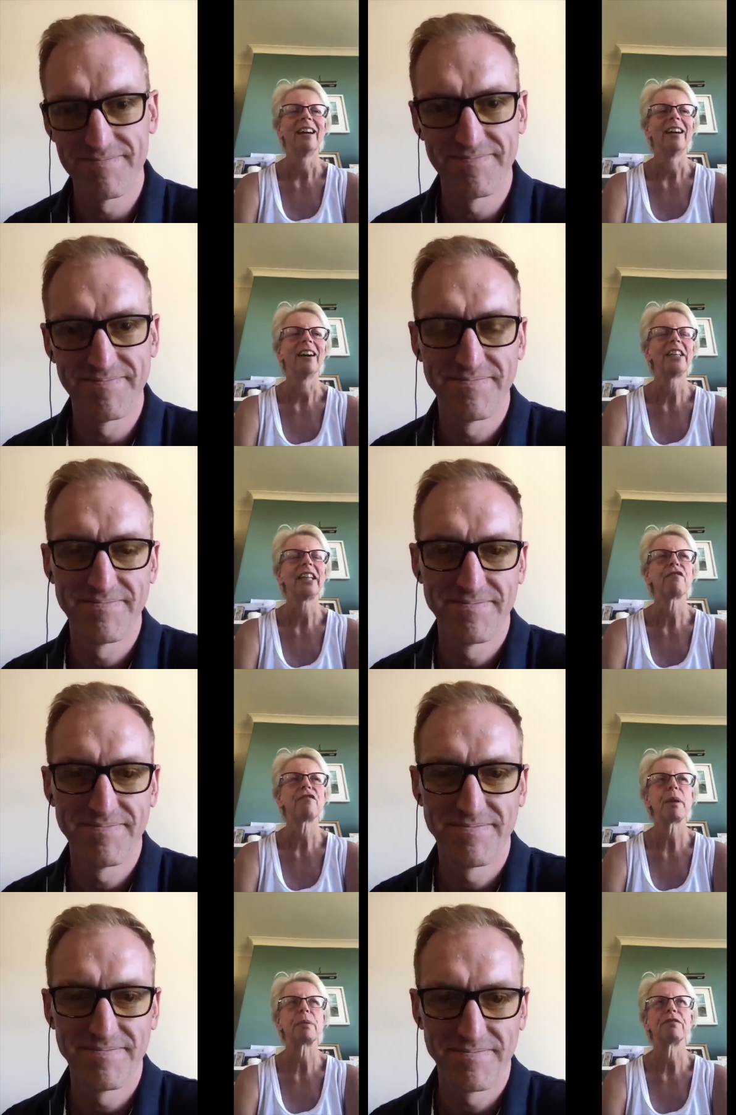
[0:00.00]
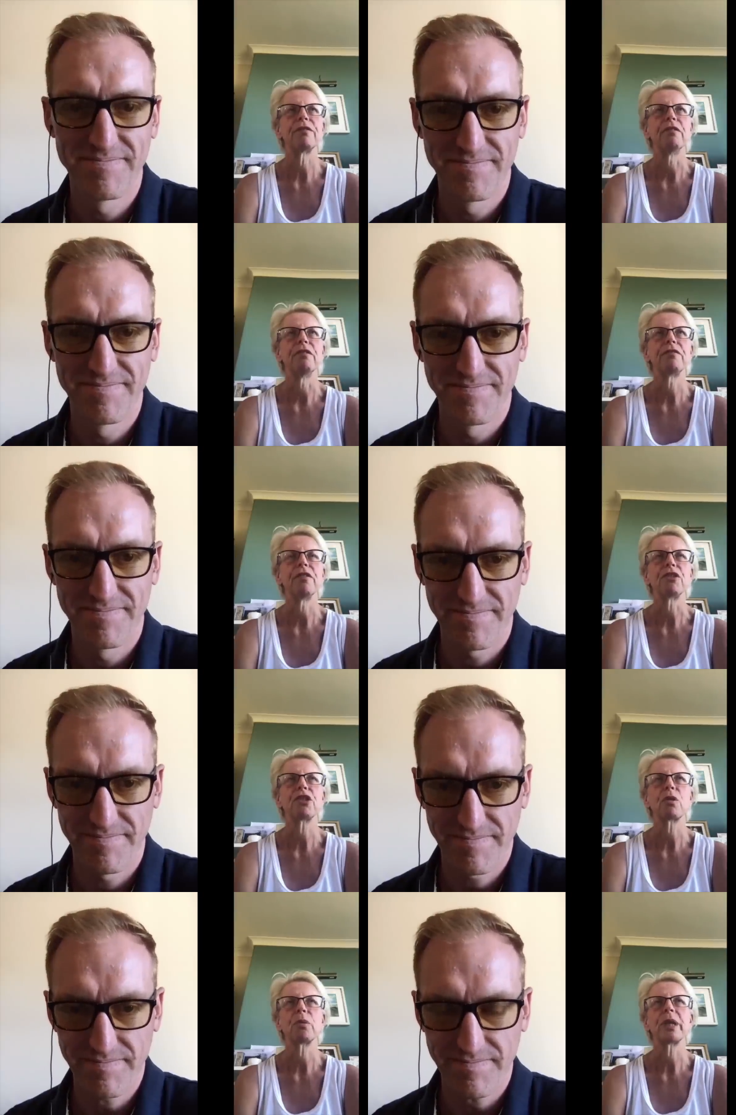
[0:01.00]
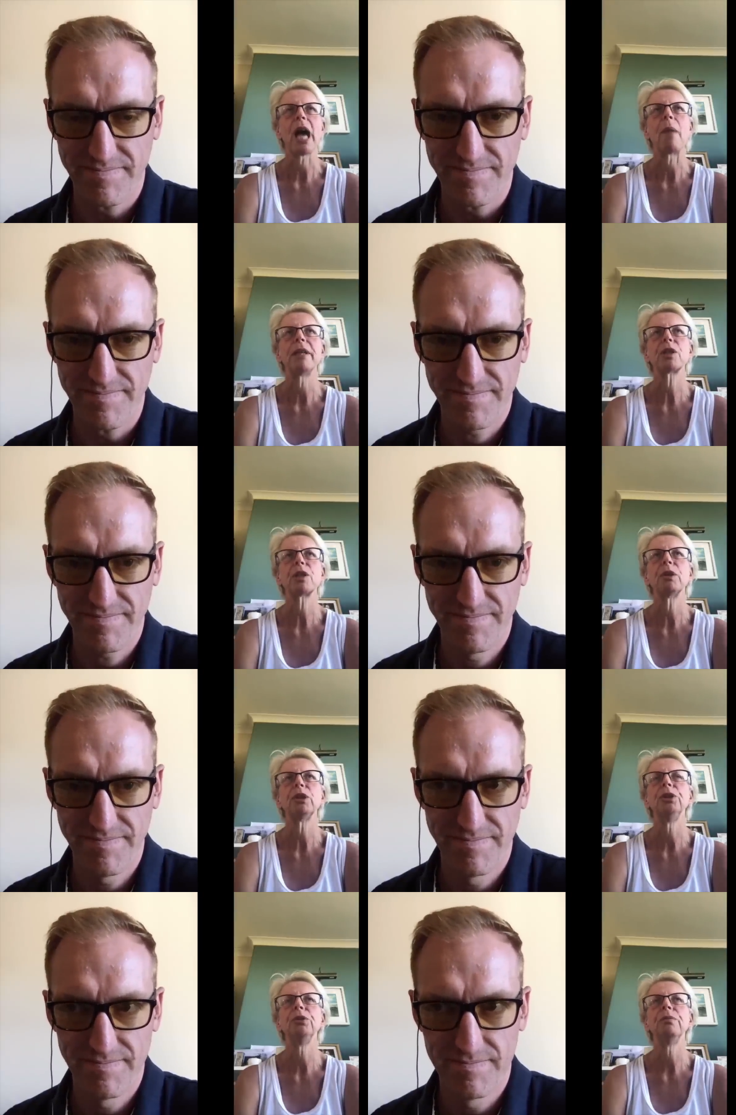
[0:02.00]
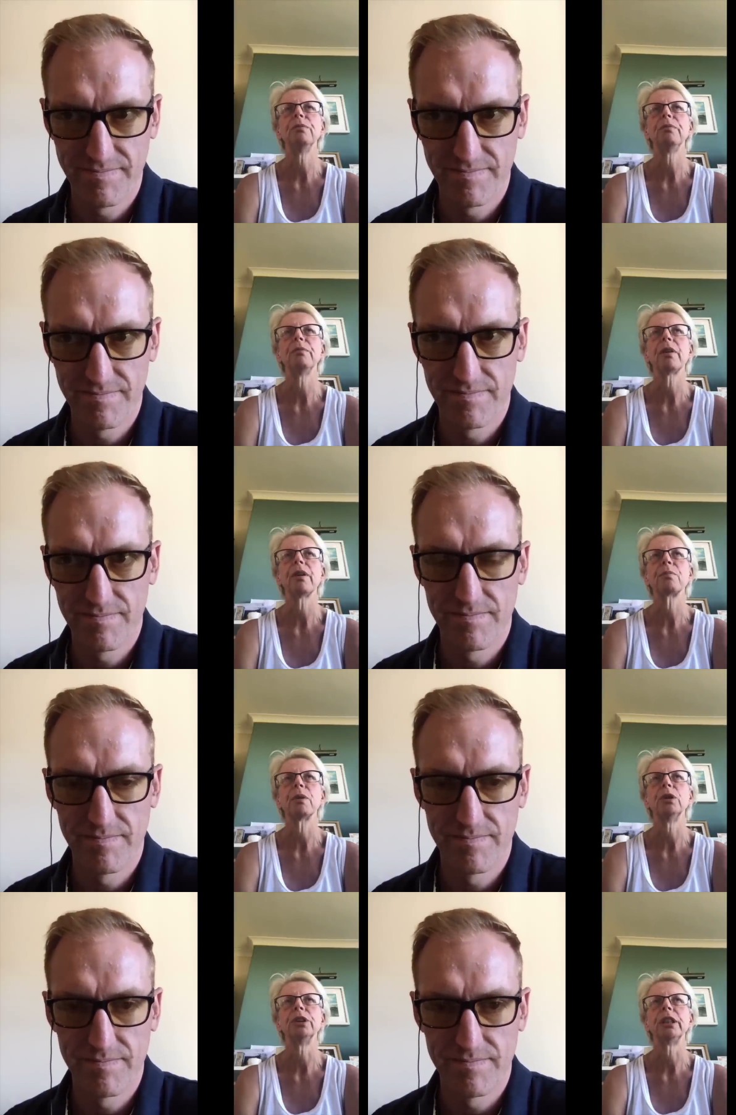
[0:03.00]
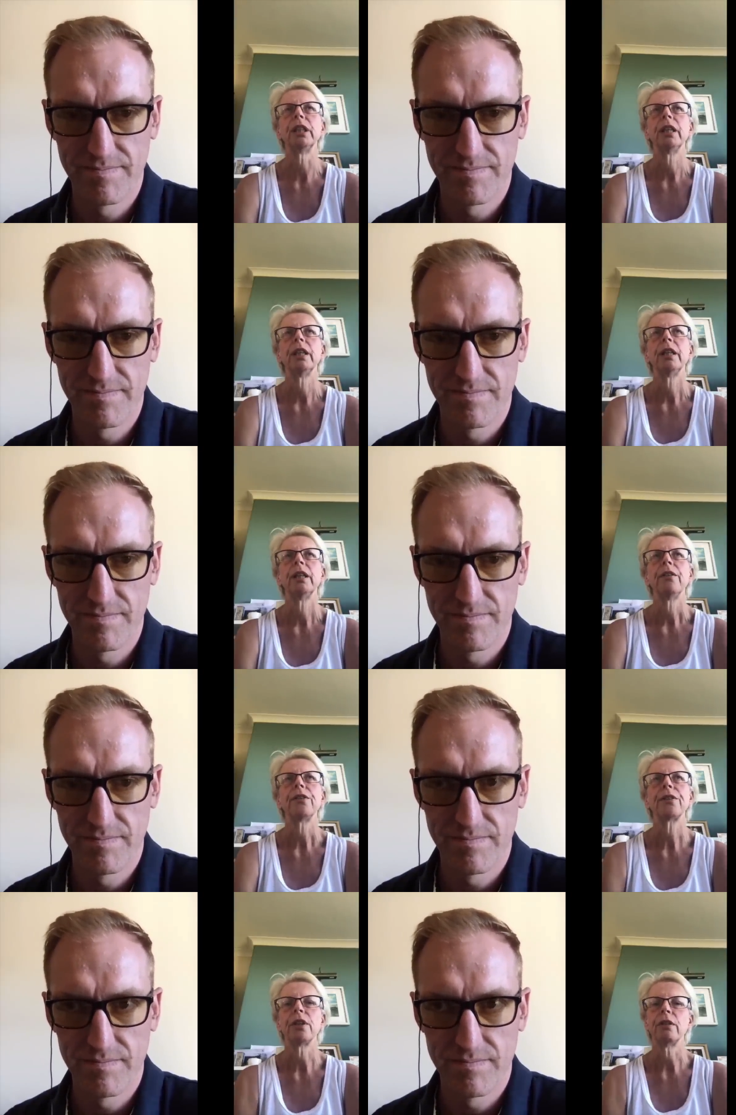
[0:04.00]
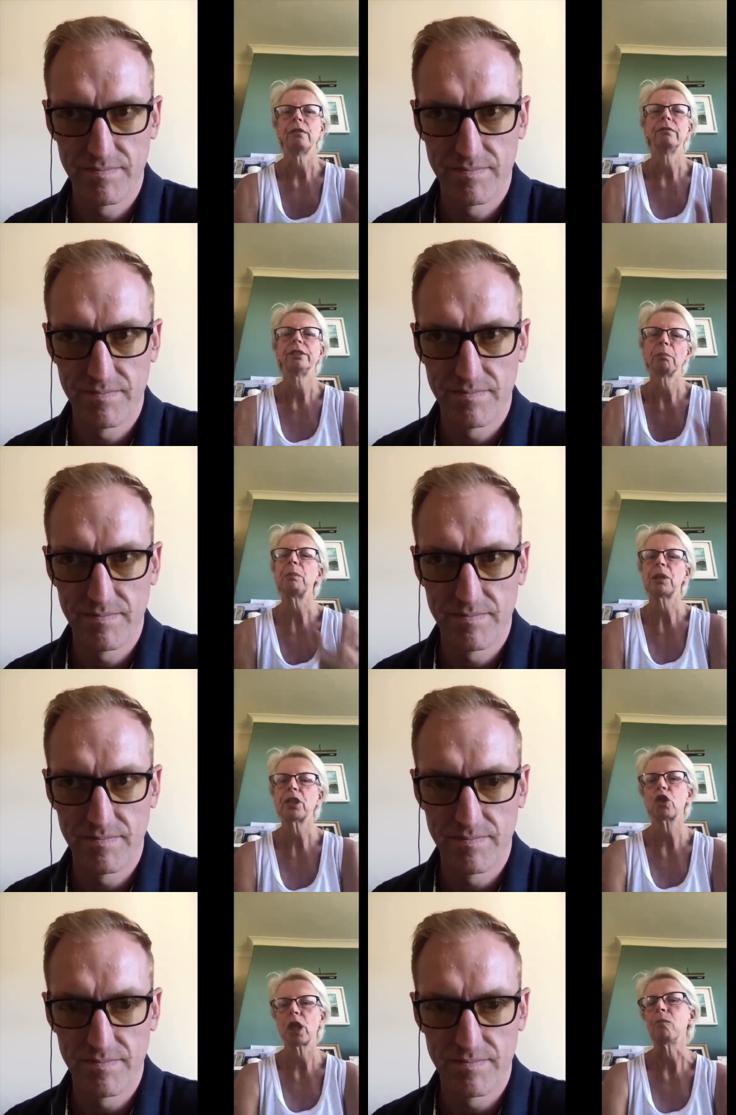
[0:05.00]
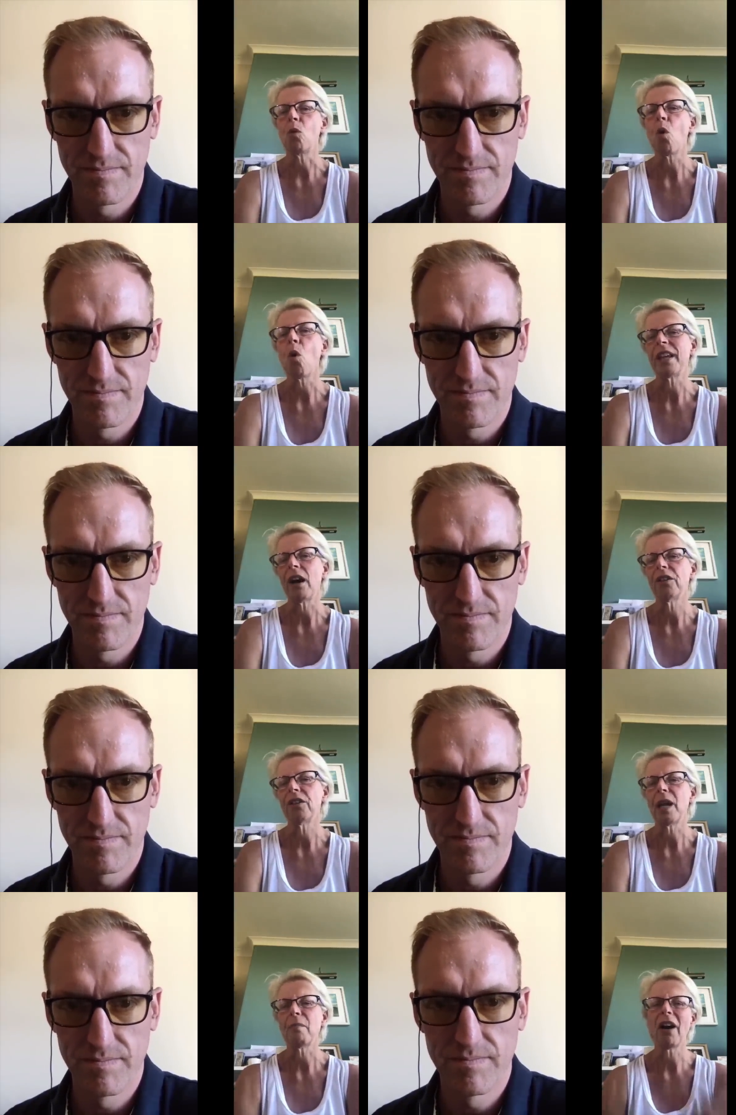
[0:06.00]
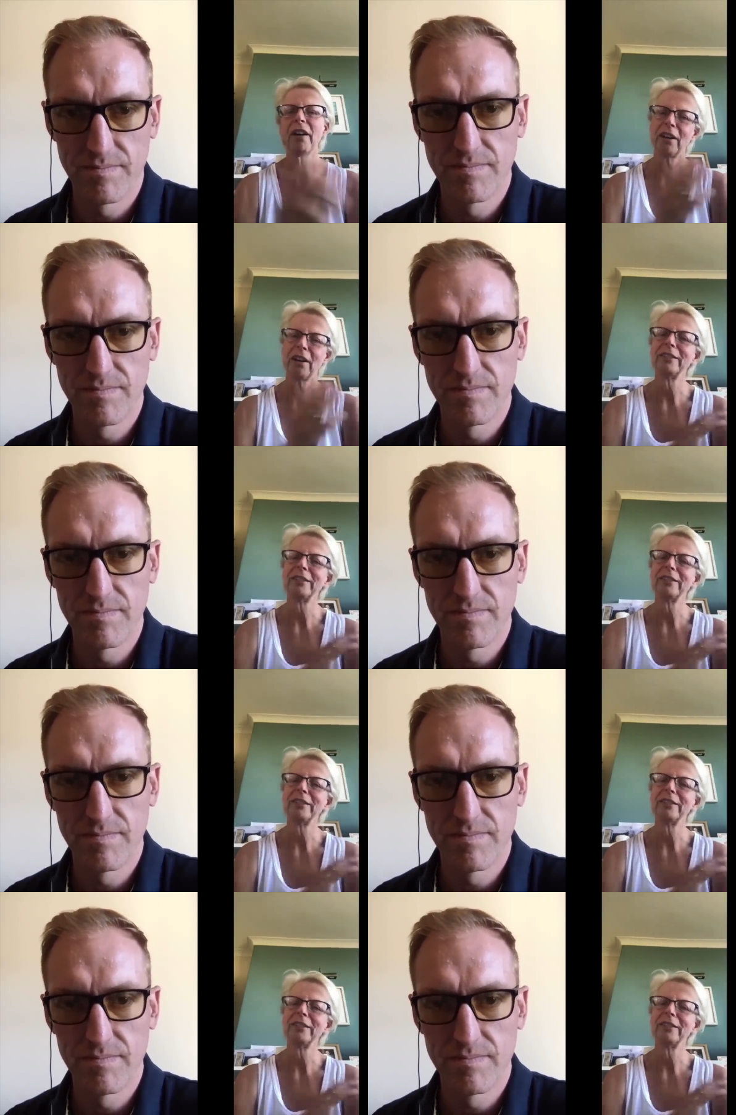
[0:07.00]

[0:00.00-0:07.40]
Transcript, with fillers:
Speaker 1: I think if people have, have have struggled with that, I mean, I suppose you, I suppose some people are struggling more with that, aren't they? But I, I,